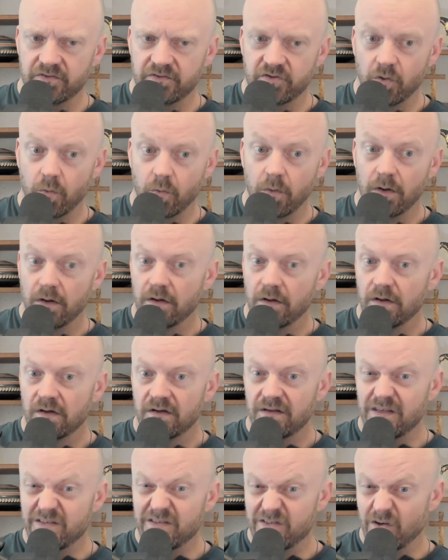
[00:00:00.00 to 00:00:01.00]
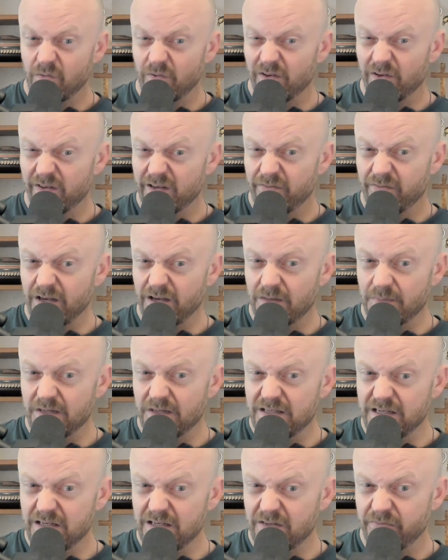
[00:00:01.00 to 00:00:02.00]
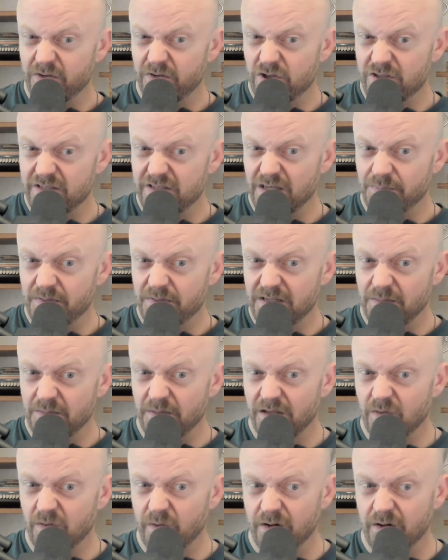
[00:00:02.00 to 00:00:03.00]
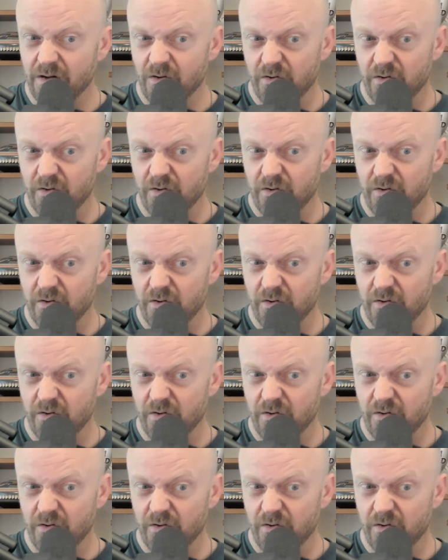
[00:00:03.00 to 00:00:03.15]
So is there really a vitamin D deficiency epidemic going on,